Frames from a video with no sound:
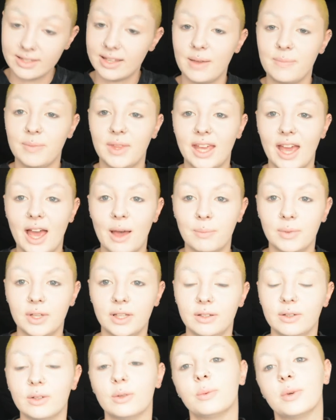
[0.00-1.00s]
the same thing
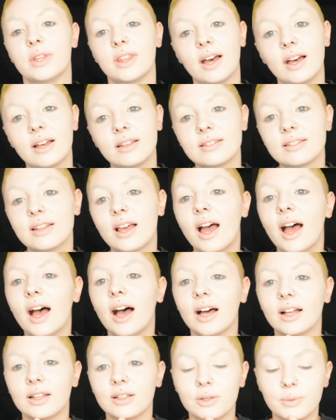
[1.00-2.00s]
happened with Us
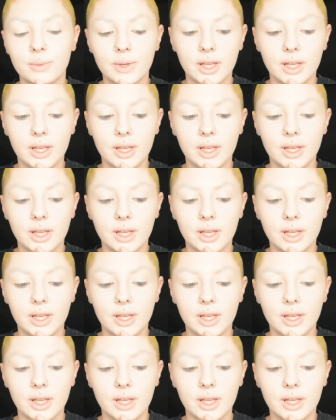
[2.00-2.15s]
a little